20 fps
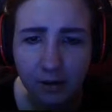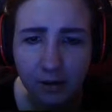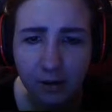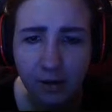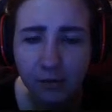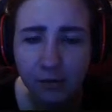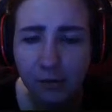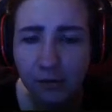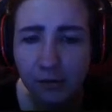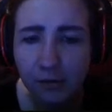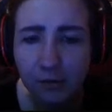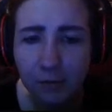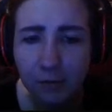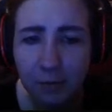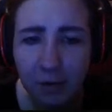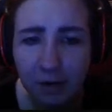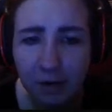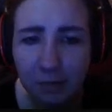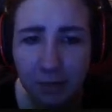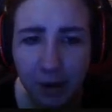If you've ever
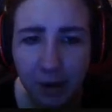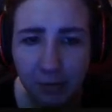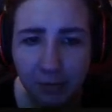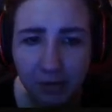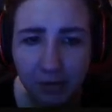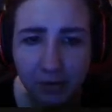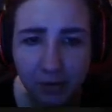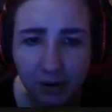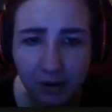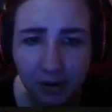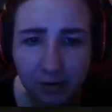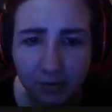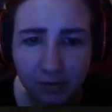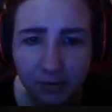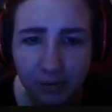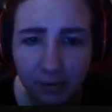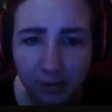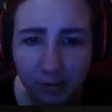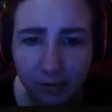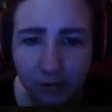made a map in your life,
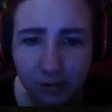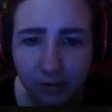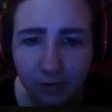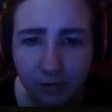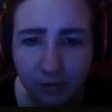you will